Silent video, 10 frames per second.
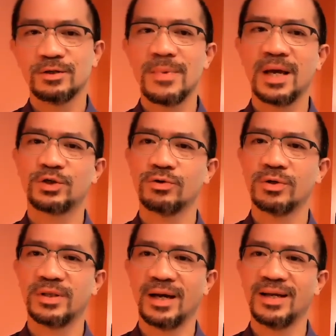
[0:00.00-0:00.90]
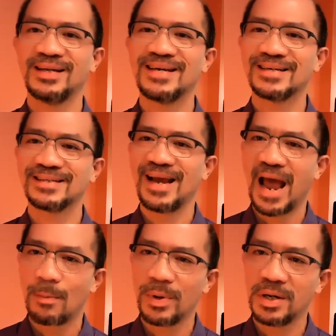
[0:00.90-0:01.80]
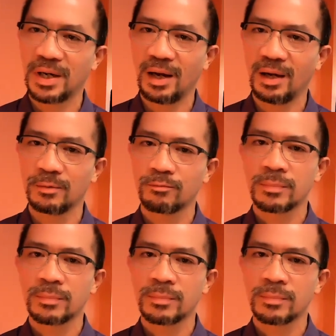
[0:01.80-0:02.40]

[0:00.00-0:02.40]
to make sure that it doesn't happen again.